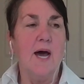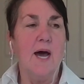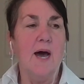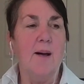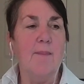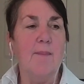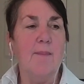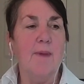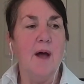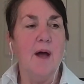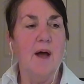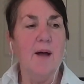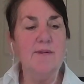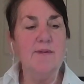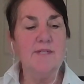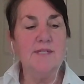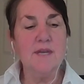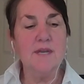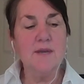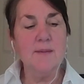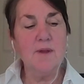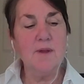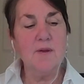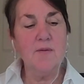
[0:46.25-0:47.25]
I
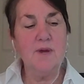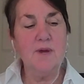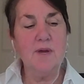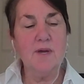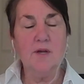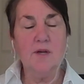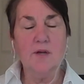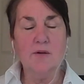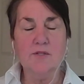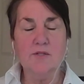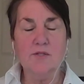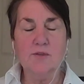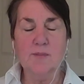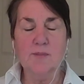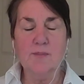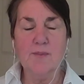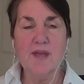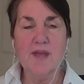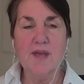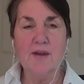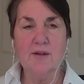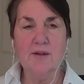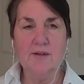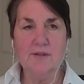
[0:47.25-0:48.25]
was on my way to go do a
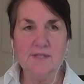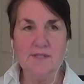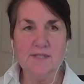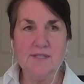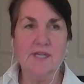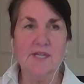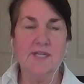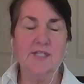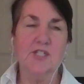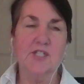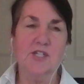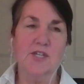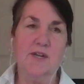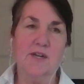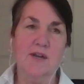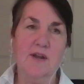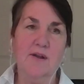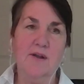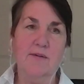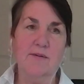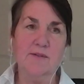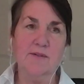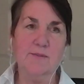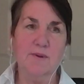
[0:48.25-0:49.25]
panel discussion,
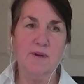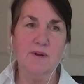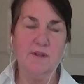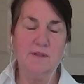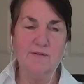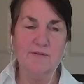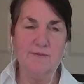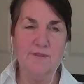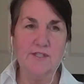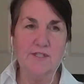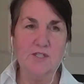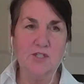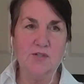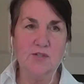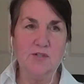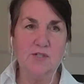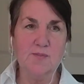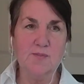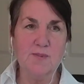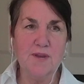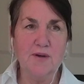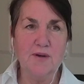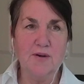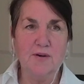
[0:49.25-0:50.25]
and I was one of the featured
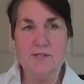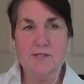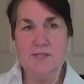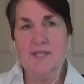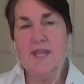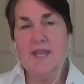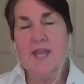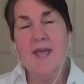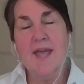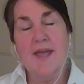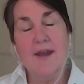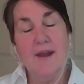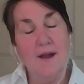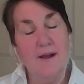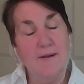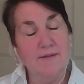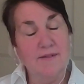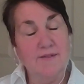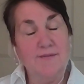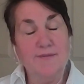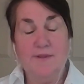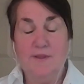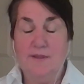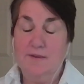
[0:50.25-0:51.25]
speakers. Again, I
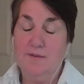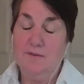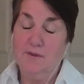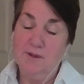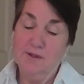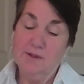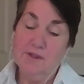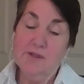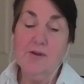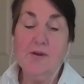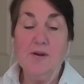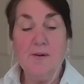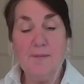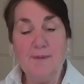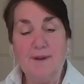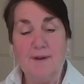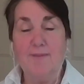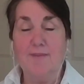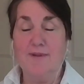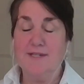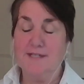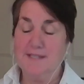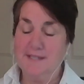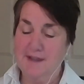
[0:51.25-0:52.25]
was feeling really good
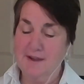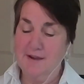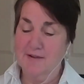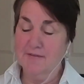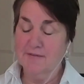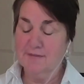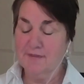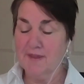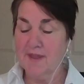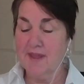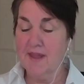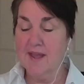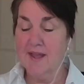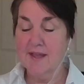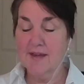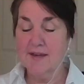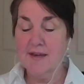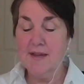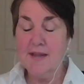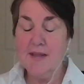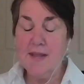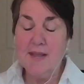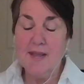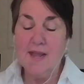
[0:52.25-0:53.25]
about myself.
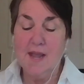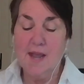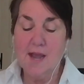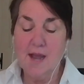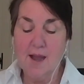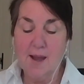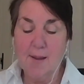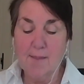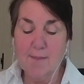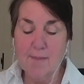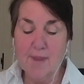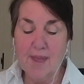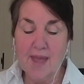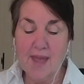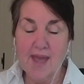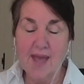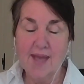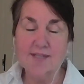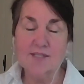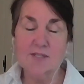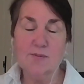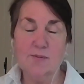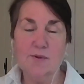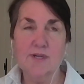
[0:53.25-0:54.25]
And
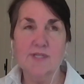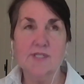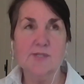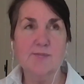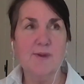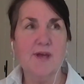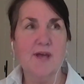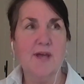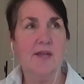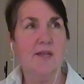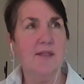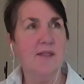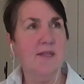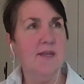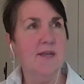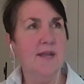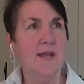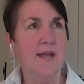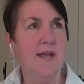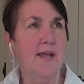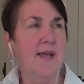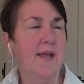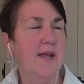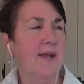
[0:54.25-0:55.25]
as was back in the
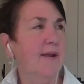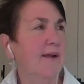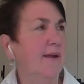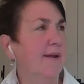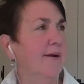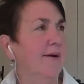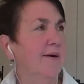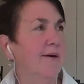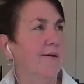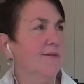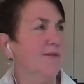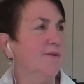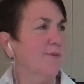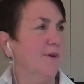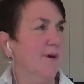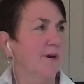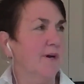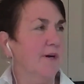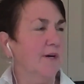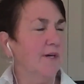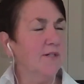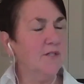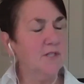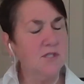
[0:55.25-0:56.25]
day, I was
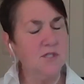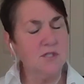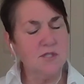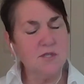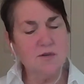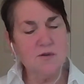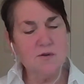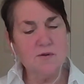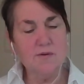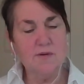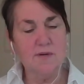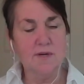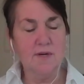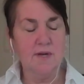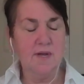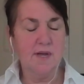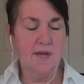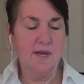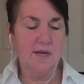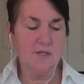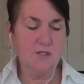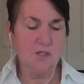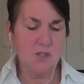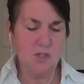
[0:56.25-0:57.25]
wearing a suit, and I
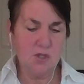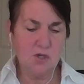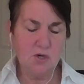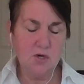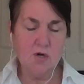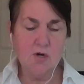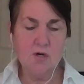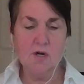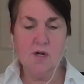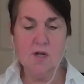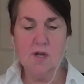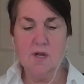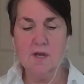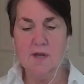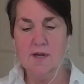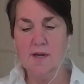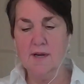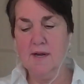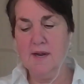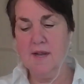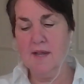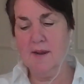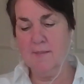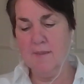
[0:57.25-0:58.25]
had a skirt on,
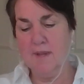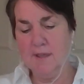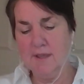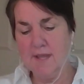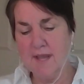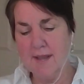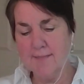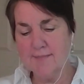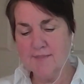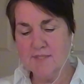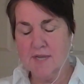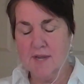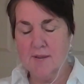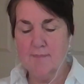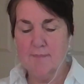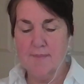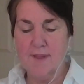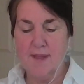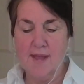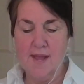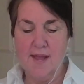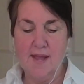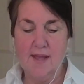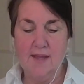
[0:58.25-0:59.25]
and I had my laptop
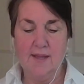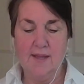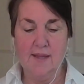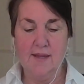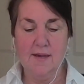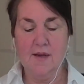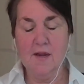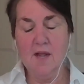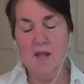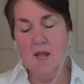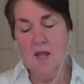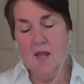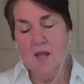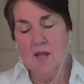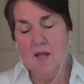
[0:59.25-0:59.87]
bag, and,